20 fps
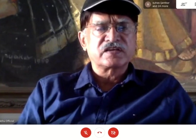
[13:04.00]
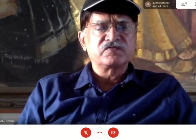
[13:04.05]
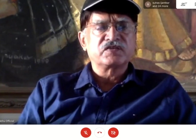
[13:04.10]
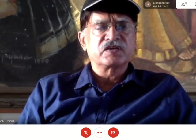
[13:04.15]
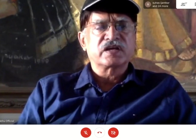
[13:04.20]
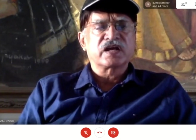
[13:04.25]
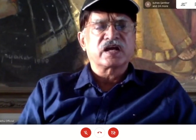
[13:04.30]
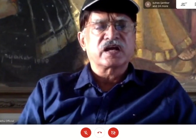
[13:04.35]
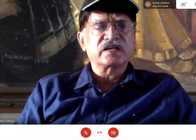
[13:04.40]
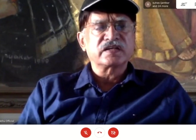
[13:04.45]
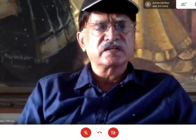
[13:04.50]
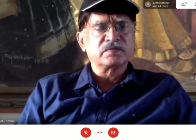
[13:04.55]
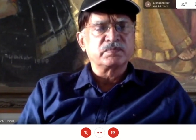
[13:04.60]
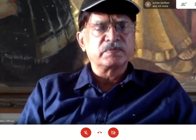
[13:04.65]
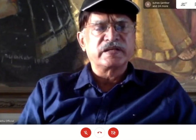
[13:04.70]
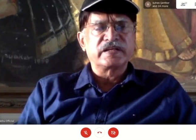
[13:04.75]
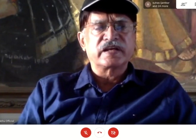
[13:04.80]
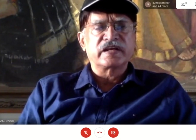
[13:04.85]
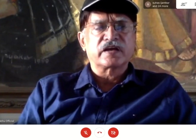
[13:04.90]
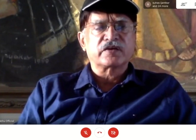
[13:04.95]
Vasai Virar
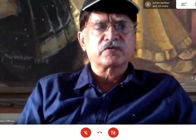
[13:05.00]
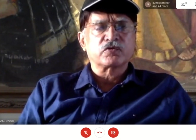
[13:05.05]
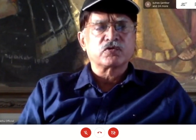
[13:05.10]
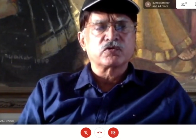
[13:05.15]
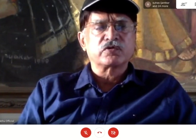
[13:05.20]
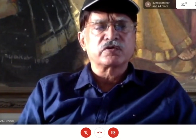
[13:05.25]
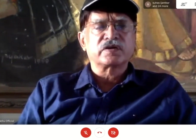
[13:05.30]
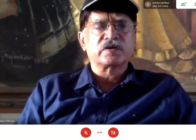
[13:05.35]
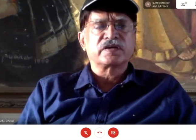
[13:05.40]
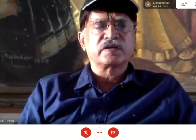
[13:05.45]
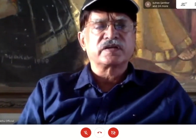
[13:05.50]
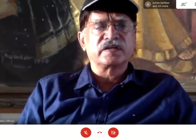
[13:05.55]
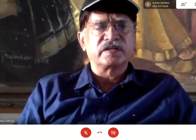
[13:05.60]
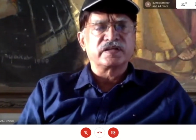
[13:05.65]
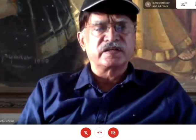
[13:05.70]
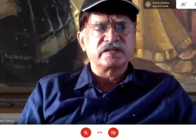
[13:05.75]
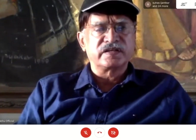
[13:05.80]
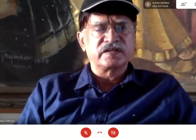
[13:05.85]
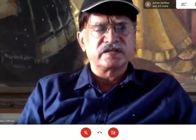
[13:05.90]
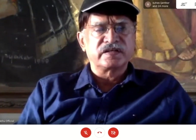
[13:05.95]
and Mira Road,
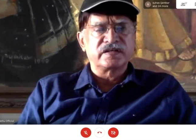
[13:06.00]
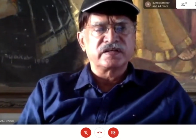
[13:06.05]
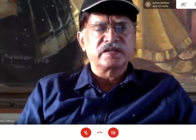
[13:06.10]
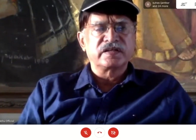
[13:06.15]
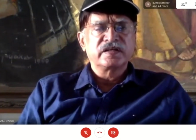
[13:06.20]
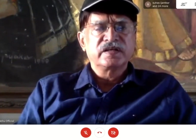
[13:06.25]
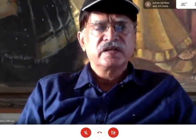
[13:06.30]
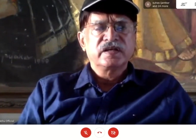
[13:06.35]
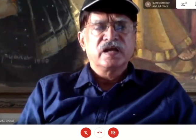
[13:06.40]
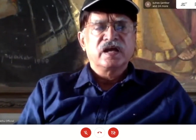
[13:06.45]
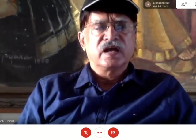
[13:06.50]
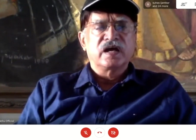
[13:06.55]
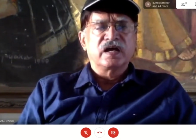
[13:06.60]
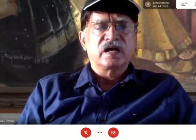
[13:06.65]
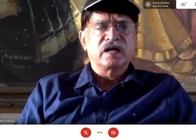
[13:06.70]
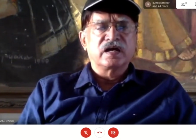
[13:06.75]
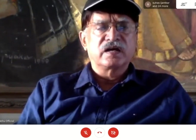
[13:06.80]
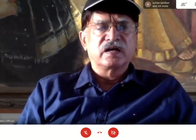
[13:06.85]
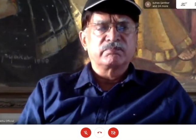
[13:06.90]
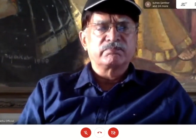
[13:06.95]
in
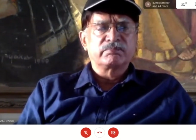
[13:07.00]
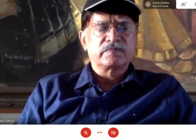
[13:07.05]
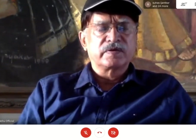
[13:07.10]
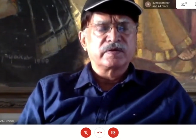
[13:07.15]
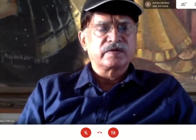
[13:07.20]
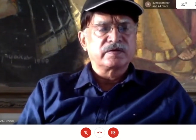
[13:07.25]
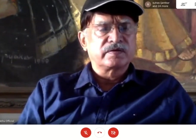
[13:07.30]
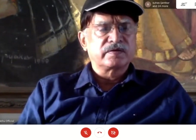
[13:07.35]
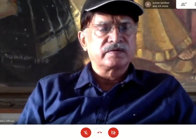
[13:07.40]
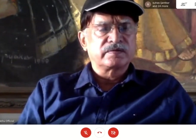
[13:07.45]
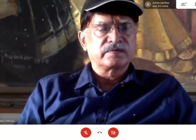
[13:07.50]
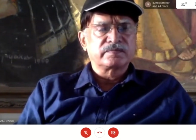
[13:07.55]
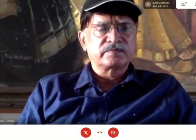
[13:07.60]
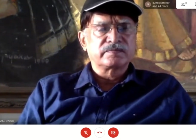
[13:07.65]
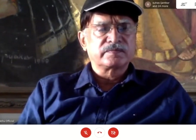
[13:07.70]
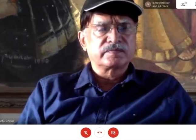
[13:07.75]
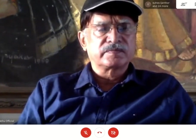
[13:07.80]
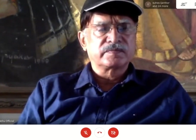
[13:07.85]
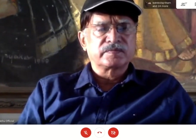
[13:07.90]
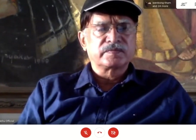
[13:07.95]

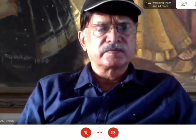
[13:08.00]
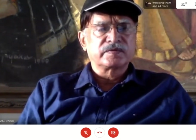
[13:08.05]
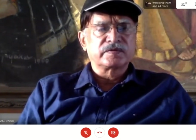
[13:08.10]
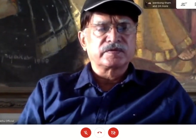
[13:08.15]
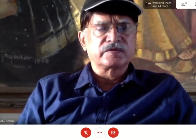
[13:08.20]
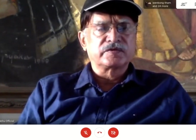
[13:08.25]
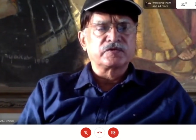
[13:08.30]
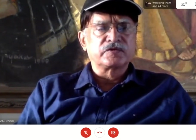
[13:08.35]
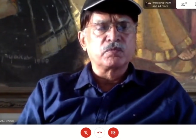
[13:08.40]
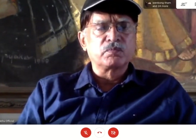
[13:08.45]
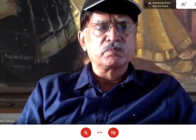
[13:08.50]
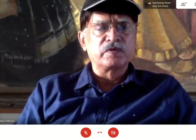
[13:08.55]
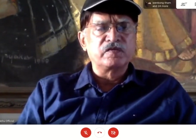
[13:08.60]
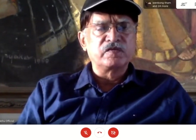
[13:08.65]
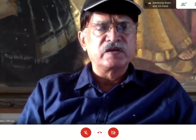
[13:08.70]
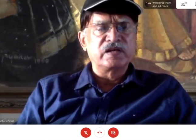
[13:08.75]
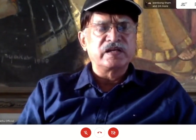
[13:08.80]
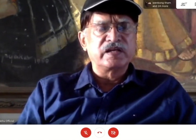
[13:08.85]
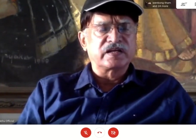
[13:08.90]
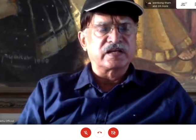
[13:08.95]

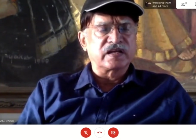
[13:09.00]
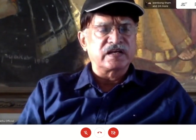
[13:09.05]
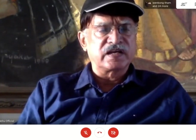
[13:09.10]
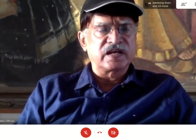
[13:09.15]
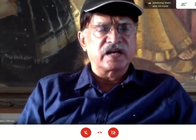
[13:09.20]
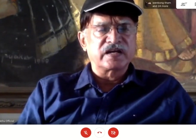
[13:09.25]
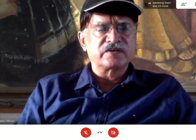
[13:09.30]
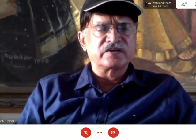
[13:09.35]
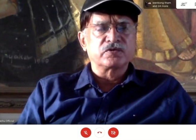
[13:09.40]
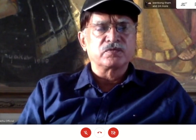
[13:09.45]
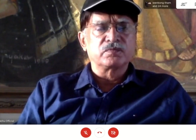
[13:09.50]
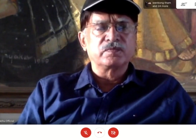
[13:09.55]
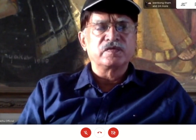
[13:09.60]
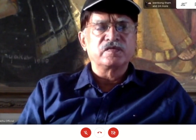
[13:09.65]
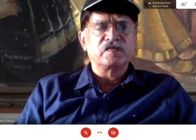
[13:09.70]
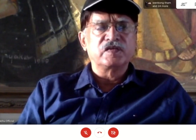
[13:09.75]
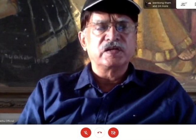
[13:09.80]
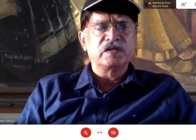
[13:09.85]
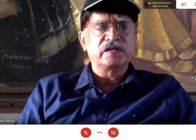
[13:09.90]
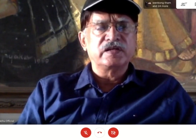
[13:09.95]
Dombivli, Kalyan,
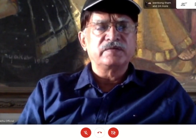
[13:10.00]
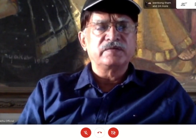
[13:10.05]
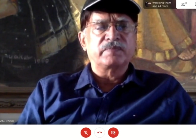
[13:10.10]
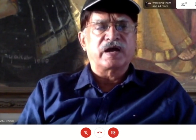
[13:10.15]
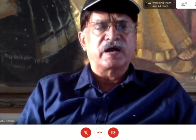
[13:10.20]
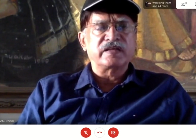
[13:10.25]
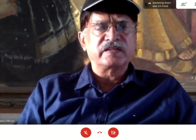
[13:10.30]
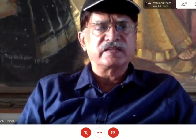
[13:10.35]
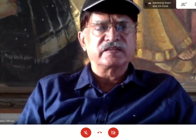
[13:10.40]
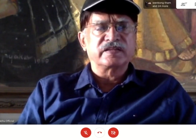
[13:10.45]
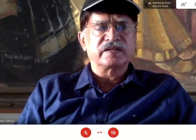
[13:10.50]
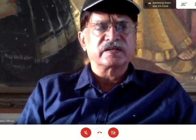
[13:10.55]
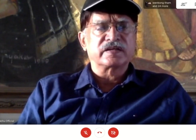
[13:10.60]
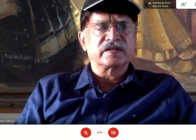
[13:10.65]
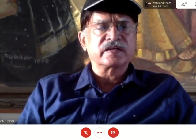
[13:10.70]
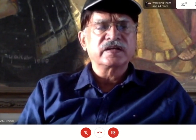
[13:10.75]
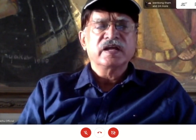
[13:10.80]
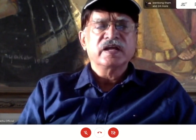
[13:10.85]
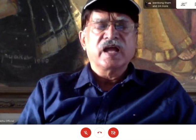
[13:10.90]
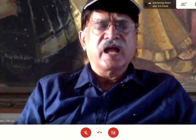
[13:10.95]
Dombivli,
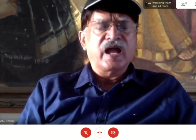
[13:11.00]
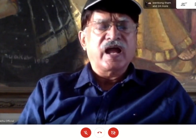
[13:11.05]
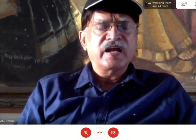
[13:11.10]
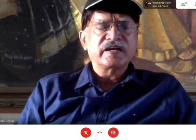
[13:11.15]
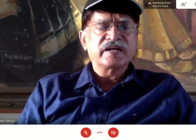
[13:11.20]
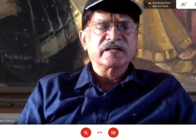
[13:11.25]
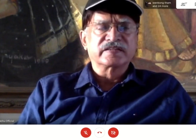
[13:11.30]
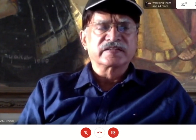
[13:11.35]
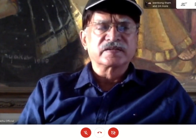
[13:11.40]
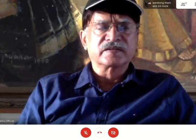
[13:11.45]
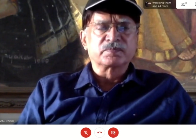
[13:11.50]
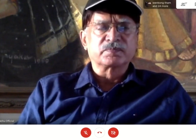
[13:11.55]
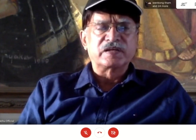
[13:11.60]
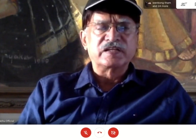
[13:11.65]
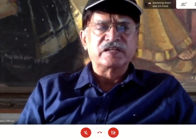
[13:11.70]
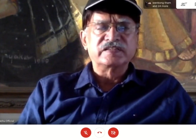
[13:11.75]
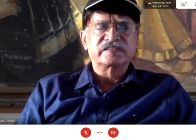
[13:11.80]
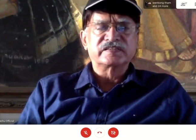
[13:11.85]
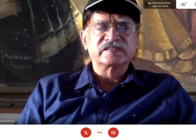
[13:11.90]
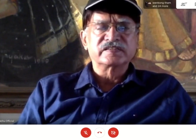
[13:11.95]
Bhainder, and other
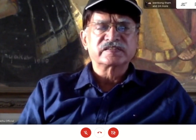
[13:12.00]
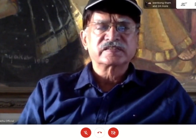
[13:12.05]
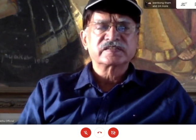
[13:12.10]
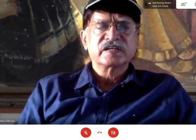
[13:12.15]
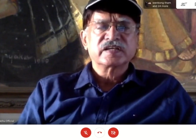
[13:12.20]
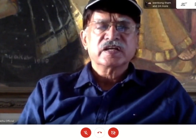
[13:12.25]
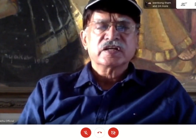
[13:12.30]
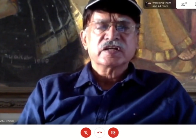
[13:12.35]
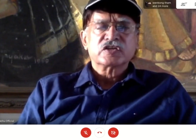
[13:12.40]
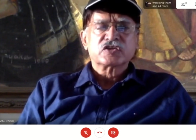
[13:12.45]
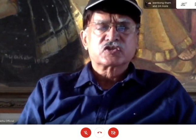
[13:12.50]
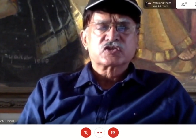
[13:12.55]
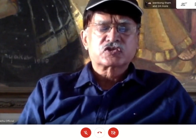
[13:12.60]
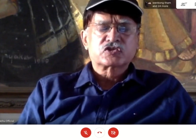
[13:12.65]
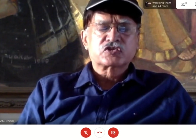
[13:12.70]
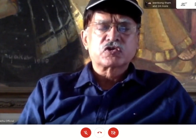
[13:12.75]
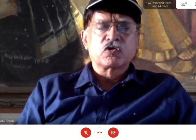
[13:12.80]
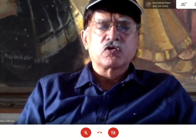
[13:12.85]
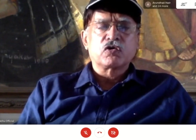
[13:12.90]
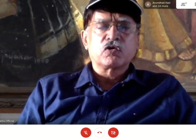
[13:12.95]
places.
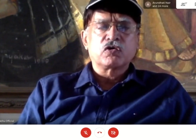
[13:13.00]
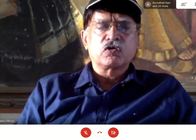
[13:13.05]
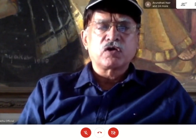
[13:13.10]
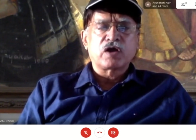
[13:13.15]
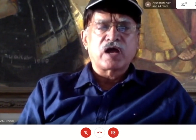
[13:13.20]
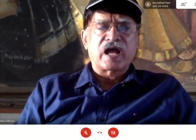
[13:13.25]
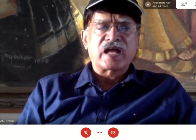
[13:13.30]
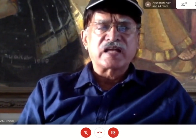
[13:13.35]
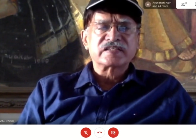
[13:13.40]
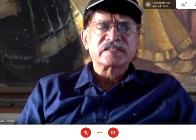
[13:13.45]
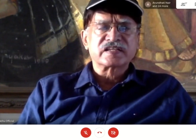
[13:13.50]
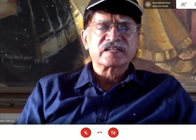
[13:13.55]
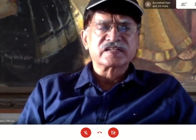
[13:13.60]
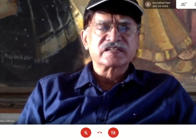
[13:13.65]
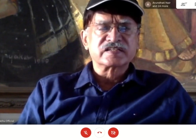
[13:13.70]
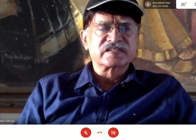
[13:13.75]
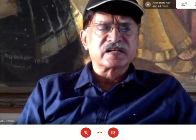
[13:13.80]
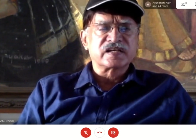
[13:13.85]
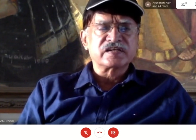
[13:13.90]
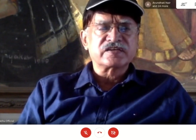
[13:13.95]
So, as a
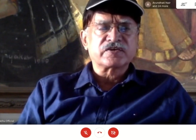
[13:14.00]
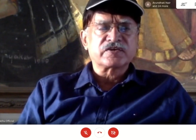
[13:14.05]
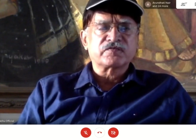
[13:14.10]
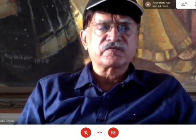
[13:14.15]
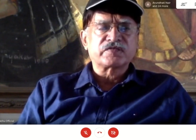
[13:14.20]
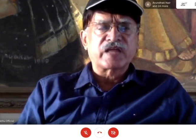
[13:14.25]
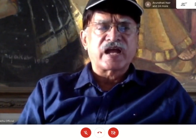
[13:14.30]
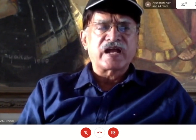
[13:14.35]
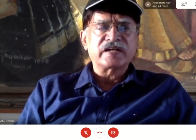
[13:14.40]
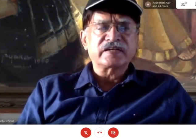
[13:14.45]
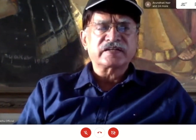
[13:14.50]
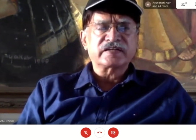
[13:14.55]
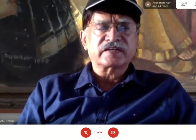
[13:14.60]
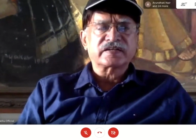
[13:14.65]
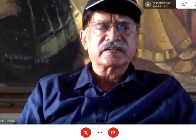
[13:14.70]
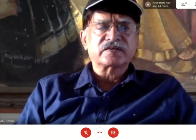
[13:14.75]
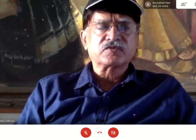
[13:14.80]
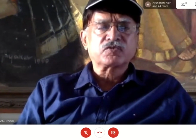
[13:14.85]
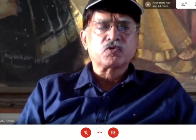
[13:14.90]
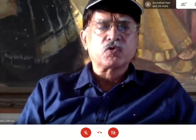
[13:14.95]
result of that,
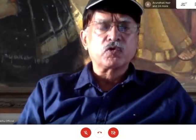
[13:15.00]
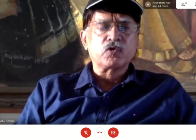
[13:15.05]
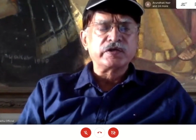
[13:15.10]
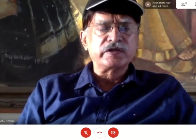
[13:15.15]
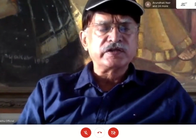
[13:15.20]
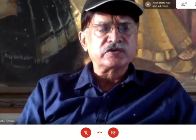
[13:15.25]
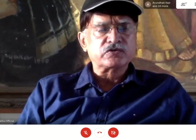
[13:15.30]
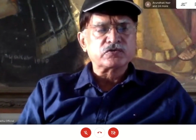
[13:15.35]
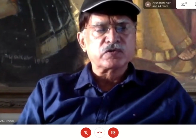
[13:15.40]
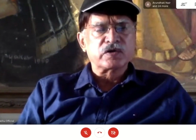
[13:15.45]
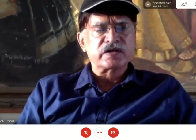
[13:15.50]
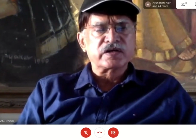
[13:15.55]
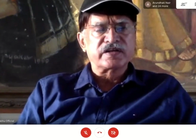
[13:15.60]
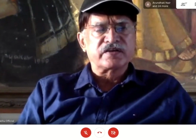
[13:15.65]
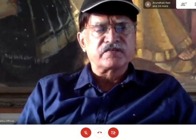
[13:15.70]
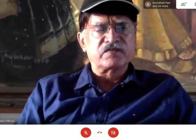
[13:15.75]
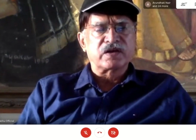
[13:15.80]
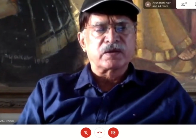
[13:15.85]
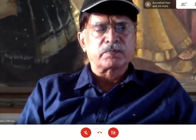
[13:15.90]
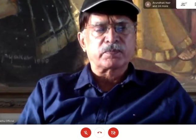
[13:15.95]
going to a
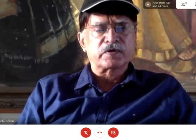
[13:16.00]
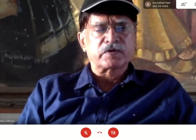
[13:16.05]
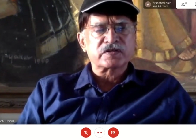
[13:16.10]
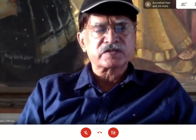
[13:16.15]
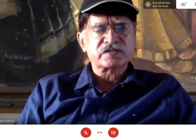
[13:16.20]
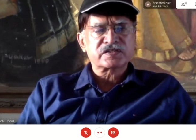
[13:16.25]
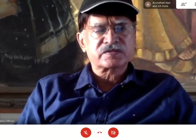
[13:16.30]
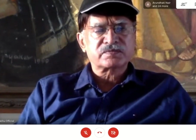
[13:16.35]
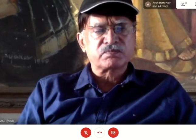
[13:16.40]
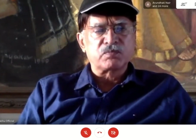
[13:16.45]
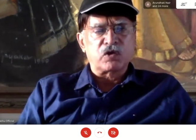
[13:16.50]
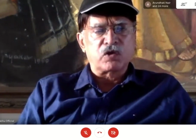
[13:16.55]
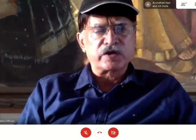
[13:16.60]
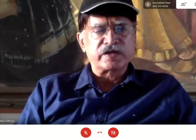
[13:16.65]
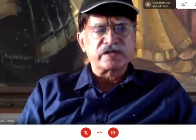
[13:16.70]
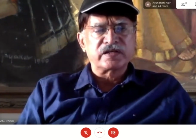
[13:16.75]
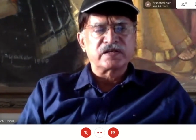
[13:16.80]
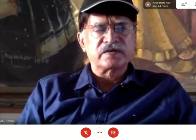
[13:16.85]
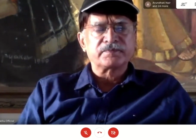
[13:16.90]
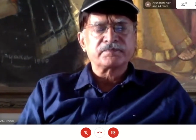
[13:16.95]
developer's
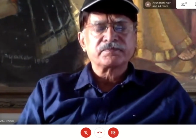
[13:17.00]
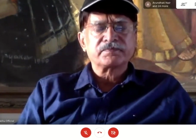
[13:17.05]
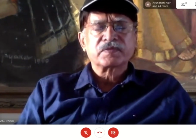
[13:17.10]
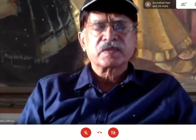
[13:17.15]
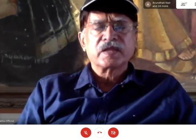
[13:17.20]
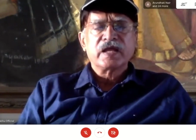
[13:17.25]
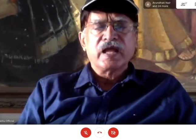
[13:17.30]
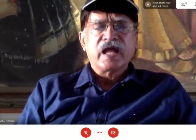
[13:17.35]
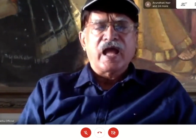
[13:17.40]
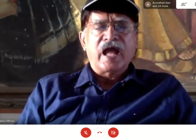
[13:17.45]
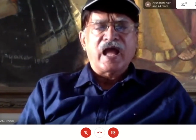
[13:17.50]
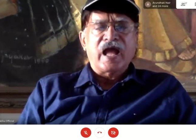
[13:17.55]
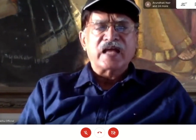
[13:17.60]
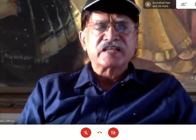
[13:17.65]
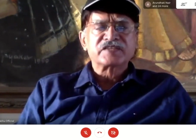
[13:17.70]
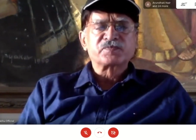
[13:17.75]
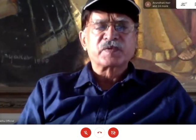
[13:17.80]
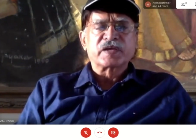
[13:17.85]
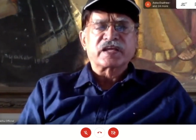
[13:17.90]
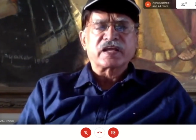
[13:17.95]
model
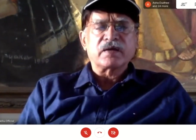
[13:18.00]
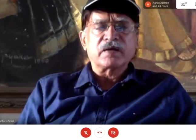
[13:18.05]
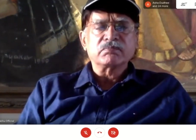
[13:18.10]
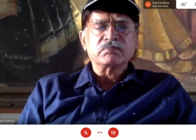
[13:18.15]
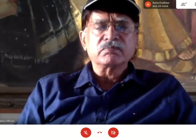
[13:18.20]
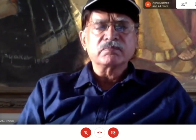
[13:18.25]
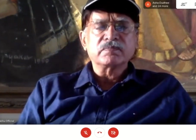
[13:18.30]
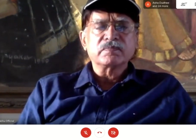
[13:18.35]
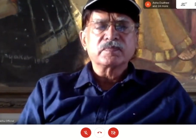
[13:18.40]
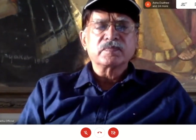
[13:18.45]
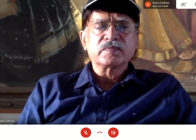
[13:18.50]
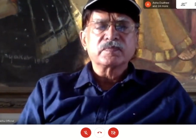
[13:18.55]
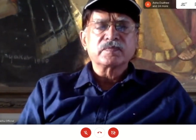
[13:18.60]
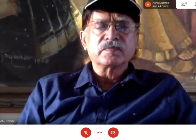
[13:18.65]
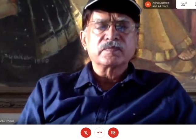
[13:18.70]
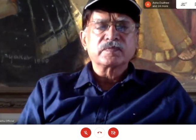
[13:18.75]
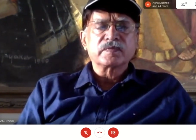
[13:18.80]
has become